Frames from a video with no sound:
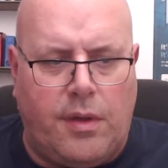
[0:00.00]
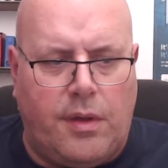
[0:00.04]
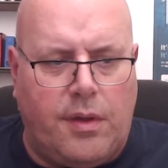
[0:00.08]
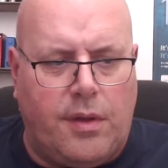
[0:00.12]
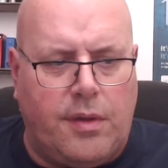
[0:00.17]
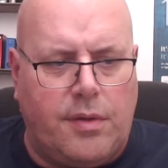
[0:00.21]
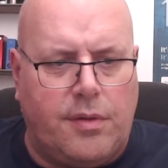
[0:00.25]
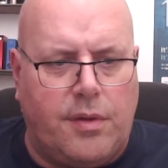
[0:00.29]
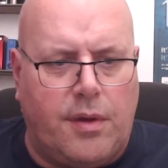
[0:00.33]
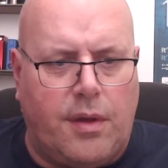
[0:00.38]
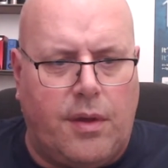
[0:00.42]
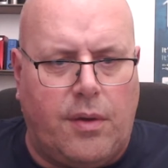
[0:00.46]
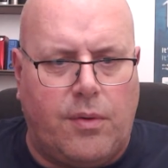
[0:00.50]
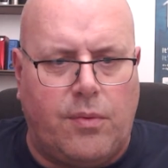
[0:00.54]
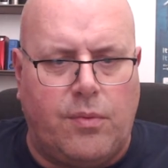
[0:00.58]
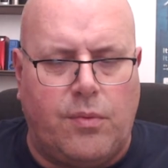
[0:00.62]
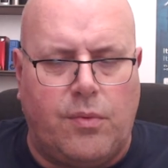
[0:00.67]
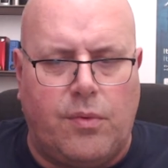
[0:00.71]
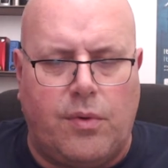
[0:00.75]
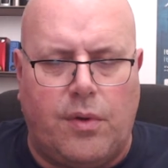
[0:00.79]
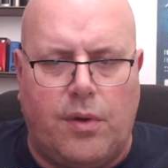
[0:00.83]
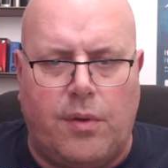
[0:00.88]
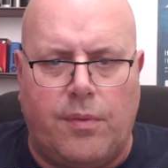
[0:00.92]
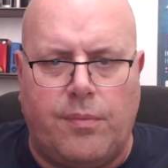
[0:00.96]
So
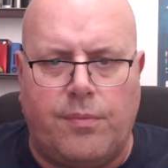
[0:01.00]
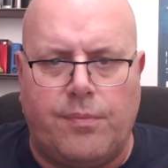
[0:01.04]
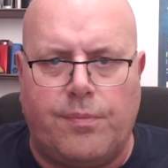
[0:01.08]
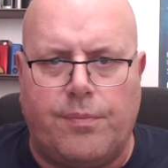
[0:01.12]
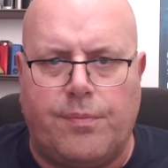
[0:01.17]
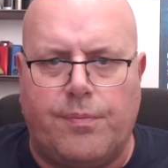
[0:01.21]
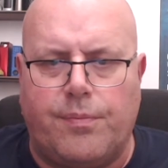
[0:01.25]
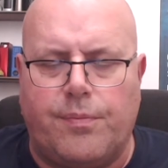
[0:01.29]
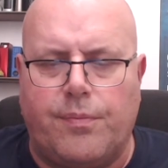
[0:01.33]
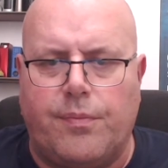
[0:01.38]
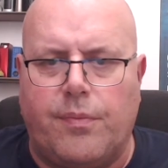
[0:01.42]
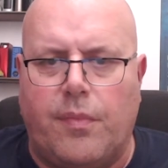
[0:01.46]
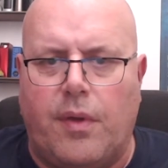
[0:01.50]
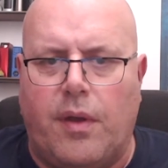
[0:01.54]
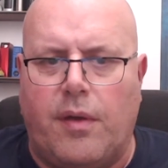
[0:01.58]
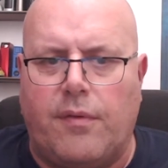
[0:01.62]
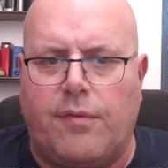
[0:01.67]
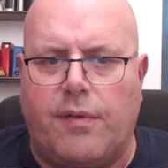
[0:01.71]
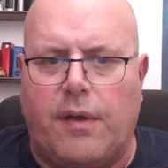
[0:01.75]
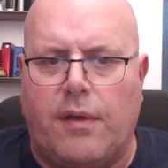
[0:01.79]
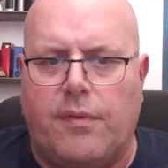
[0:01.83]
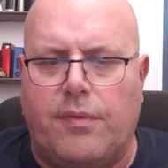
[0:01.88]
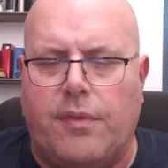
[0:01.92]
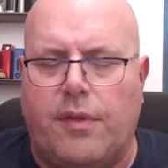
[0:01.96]
I
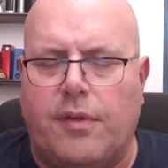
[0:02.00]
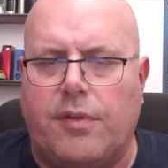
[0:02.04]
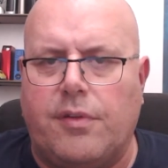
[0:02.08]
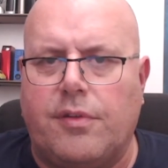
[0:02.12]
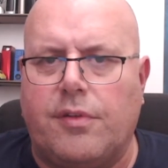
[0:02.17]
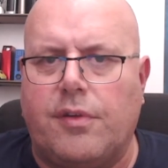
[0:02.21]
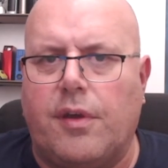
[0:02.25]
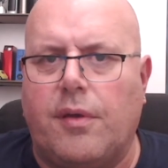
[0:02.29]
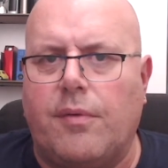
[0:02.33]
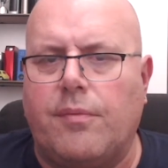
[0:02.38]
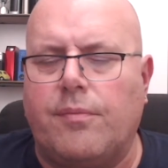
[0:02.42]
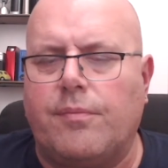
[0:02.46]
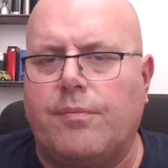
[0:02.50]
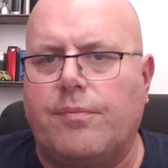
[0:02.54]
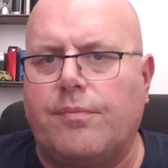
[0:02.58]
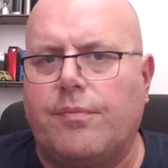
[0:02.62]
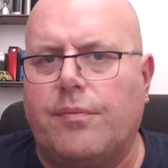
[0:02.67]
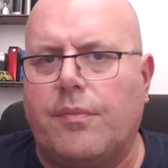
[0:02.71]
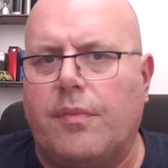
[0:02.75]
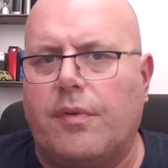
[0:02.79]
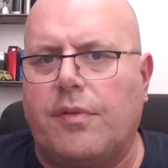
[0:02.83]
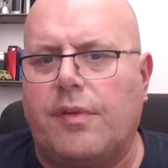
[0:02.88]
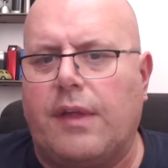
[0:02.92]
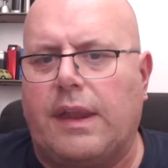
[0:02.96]
found this
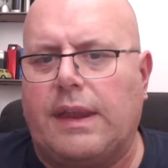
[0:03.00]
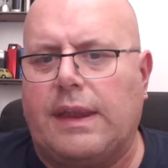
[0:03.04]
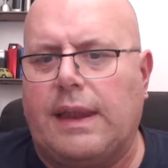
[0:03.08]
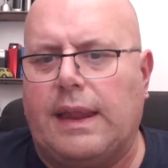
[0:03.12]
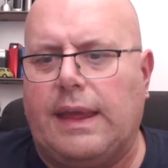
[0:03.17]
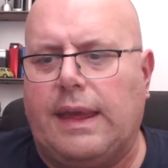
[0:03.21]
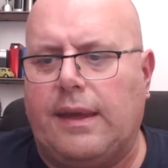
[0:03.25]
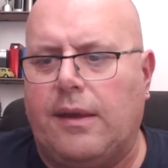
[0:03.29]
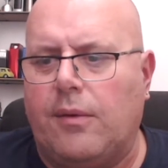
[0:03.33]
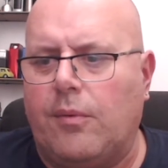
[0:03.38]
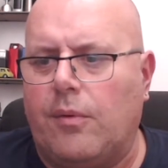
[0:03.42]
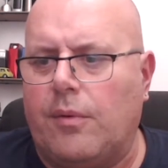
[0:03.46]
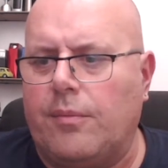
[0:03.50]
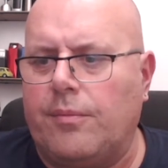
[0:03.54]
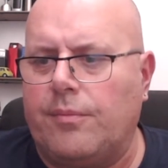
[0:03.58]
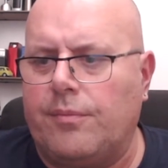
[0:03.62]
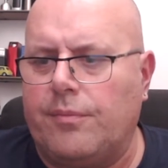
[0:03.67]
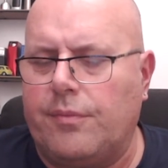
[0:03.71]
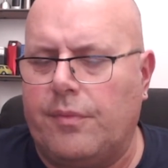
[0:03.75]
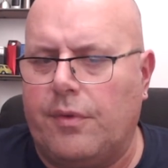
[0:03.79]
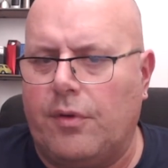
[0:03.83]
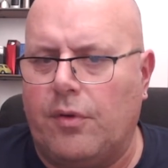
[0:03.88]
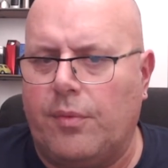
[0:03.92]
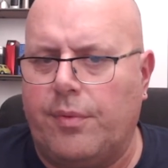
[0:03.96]
Sanlinkee one
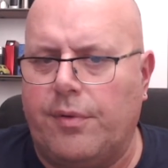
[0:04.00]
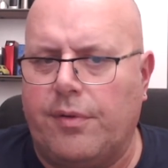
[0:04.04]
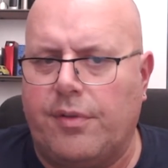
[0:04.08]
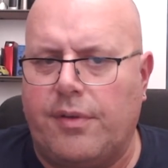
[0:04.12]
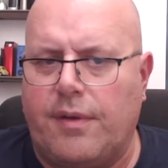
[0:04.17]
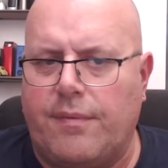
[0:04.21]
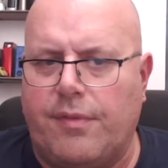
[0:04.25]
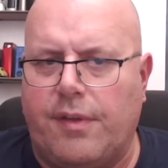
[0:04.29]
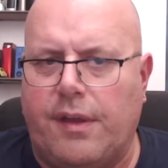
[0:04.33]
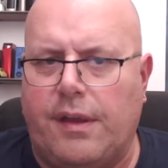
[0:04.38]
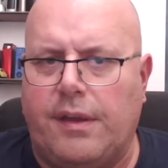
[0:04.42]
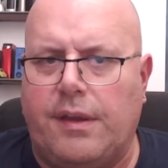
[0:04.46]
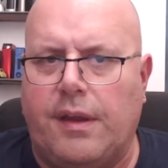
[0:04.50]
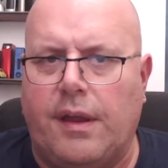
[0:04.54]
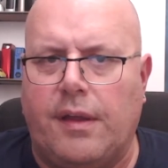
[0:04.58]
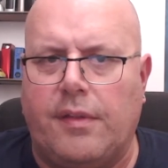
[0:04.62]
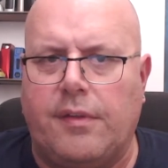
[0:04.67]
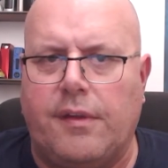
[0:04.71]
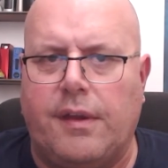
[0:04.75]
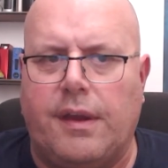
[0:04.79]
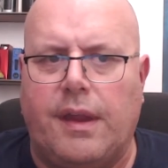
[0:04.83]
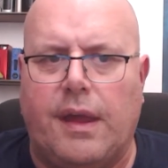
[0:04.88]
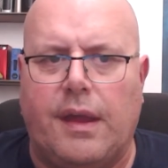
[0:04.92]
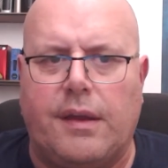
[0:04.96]
up at
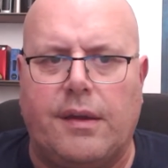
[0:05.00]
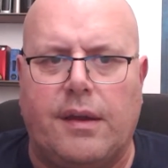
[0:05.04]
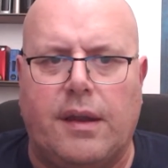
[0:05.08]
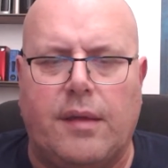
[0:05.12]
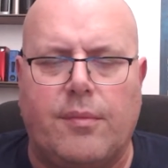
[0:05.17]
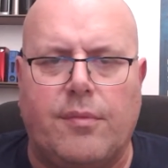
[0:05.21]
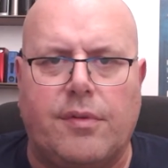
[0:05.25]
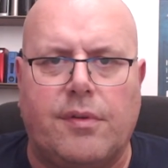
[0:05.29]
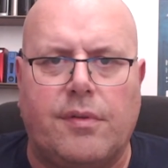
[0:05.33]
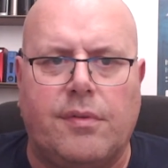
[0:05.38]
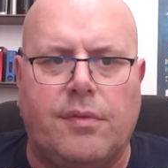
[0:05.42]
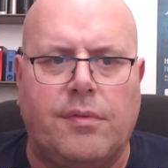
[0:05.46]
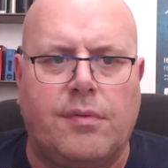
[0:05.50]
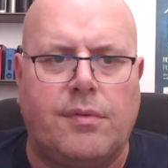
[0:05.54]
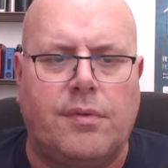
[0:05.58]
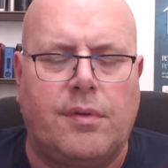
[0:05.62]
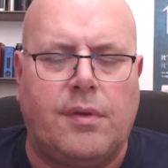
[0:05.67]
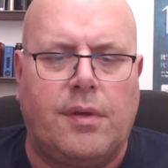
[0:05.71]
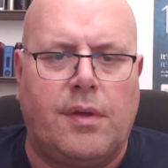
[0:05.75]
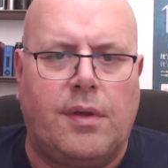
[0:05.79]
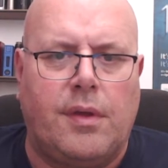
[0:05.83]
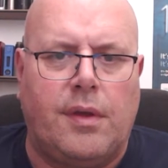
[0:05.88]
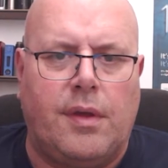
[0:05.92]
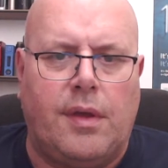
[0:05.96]
$17.99 on Amazon.
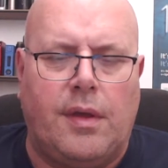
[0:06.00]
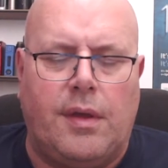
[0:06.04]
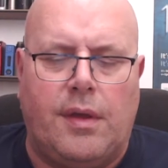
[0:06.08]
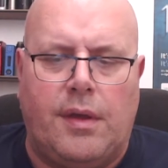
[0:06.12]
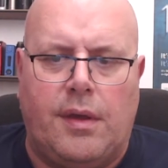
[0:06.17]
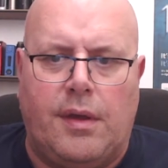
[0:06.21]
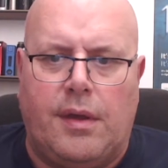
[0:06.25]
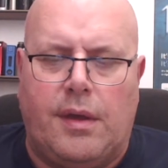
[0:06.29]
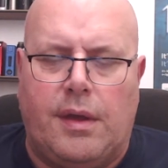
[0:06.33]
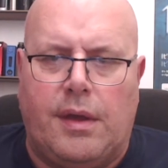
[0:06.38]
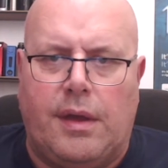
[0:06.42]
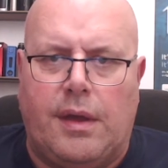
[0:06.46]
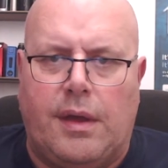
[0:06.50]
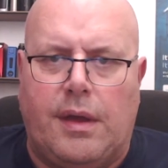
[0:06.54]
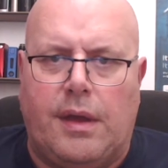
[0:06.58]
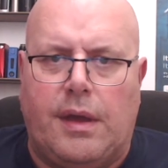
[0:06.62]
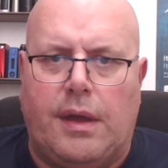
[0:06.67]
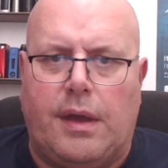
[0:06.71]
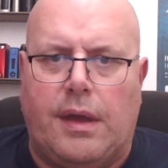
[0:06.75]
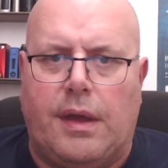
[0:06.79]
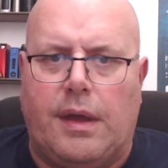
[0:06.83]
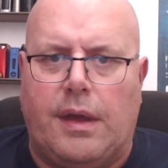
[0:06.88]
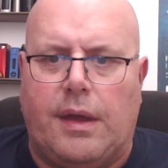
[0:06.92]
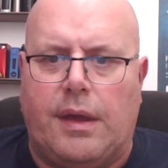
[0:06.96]

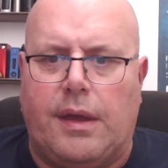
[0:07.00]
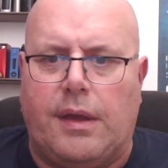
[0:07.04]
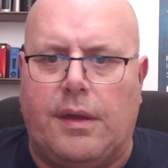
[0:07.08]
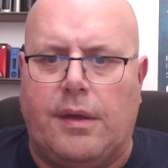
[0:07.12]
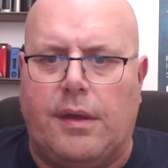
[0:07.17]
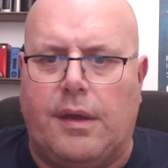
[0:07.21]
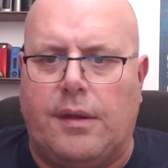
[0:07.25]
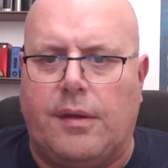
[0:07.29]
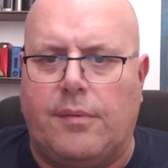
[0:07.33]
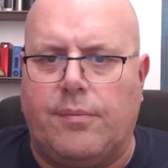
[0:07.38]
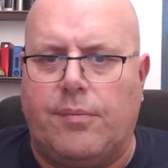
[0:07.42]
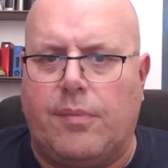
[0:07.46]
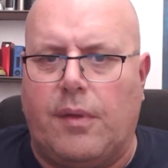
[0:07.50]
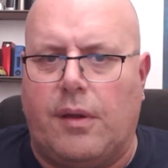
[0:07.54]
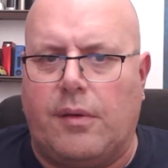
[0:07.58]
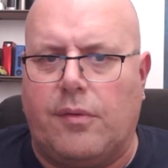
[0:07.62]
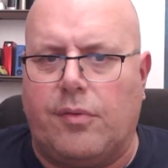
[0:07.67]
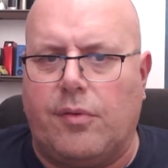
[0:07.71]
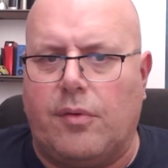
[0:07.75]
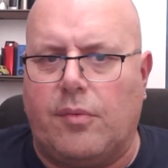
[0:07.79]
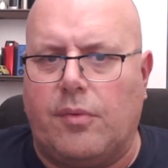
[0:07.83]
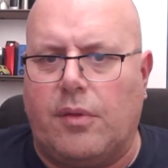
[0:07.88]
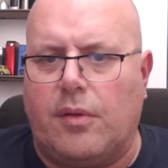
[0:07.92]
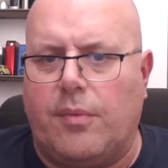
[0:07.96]
And I
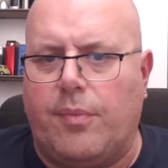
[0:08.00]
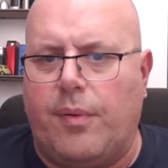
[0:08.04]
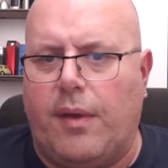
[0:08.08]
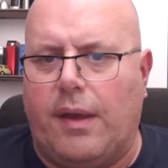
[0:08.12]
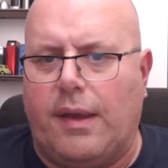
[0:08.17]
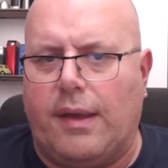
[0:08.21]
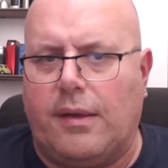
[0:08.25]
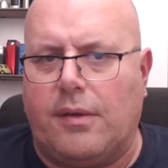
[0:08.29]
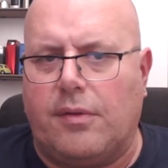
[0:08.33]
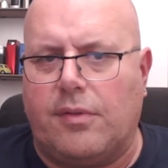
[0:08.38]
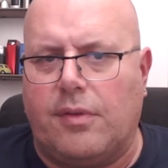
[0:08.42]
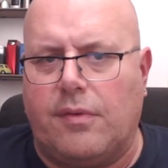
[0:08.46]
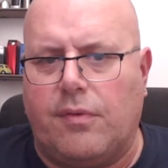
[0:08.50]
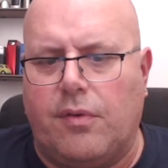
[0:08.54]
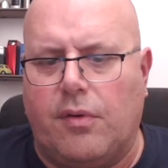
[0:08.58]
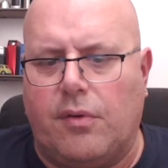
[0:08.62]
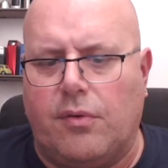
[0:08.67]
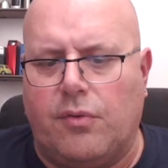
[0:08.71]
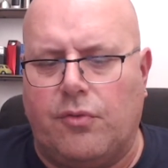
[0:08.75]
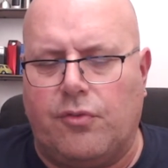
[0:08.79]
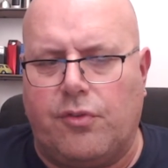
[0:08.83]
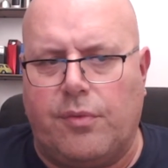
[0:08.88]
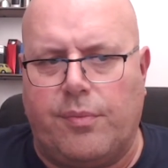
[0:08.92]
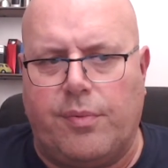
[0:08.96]
thought, well, I'll buy it because they've got
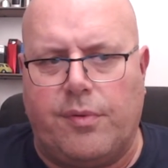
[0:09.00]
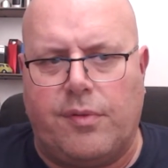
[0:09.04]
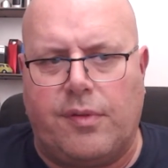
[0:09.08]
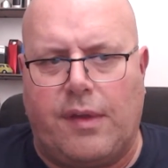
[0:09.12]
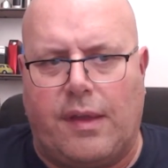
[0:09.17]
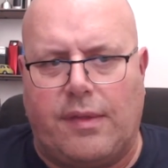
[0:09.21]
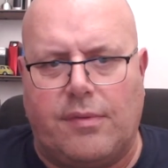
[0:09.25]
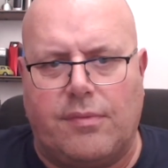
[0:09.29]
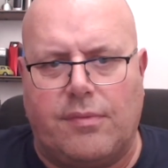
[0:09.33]
100%